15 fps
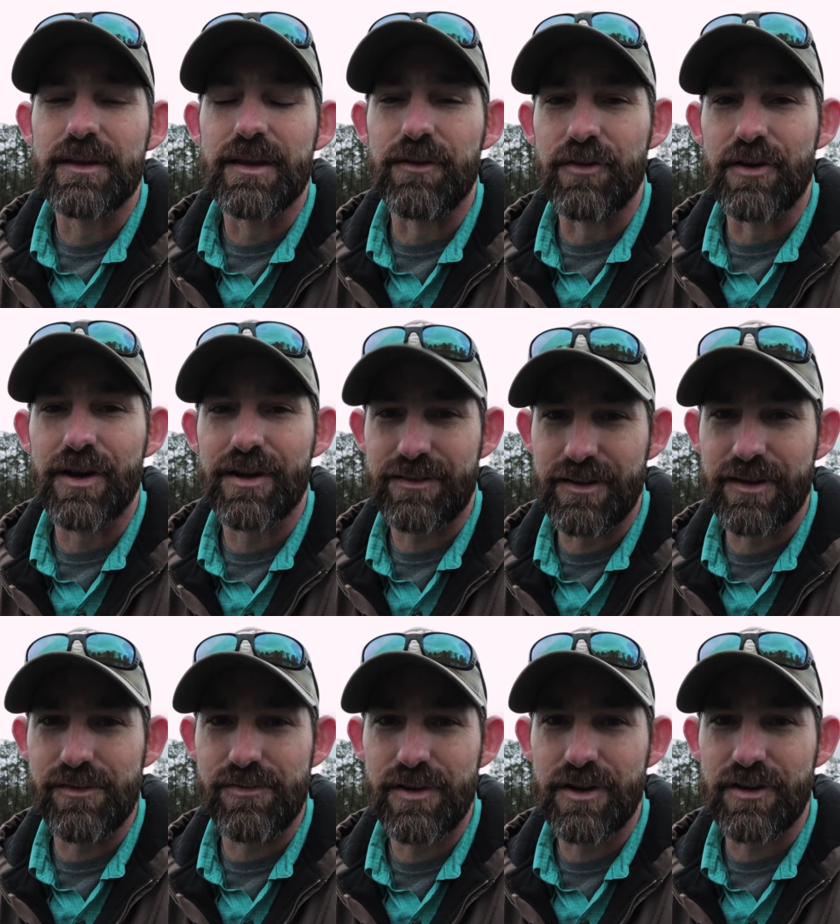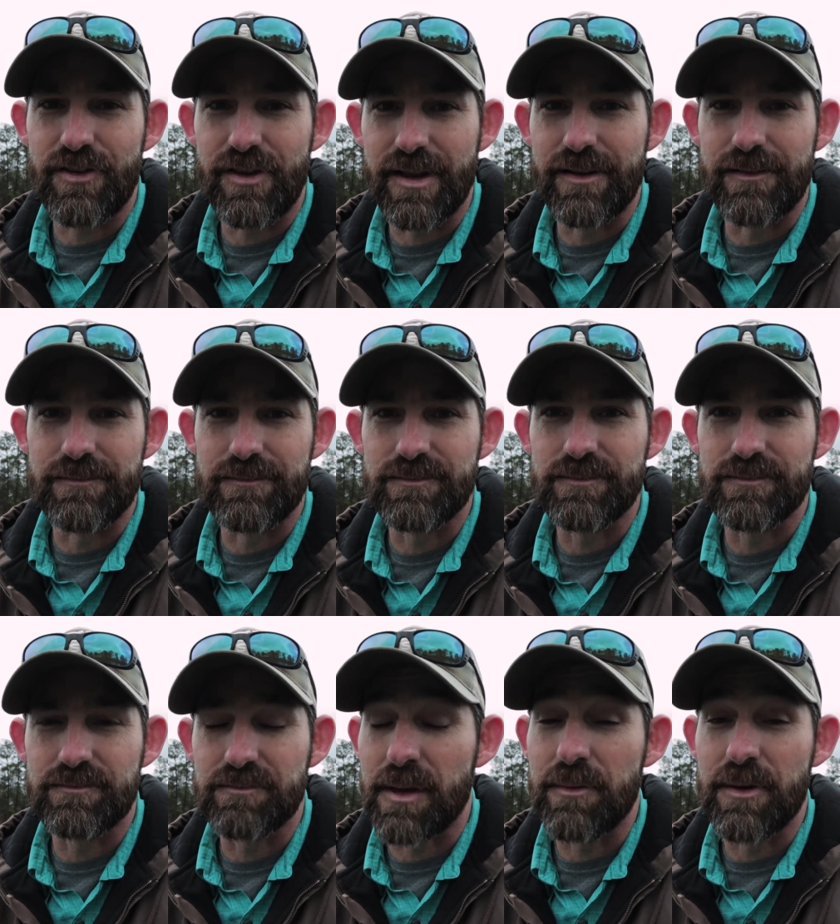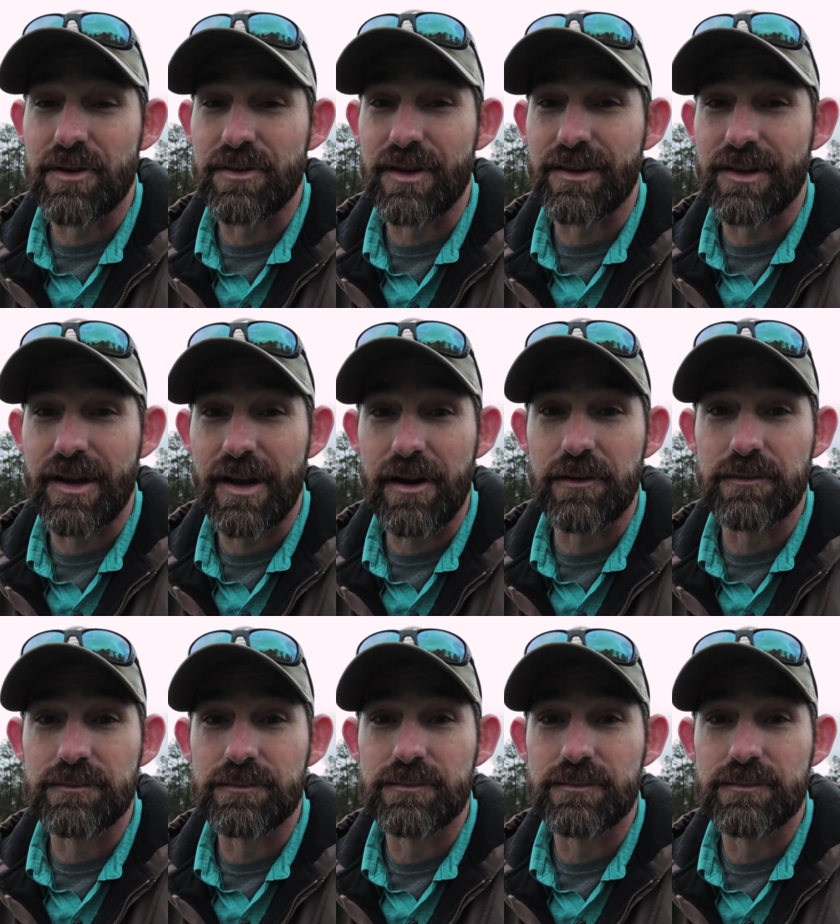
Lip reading: If you're not seeing fish, then maybe there's nothing there.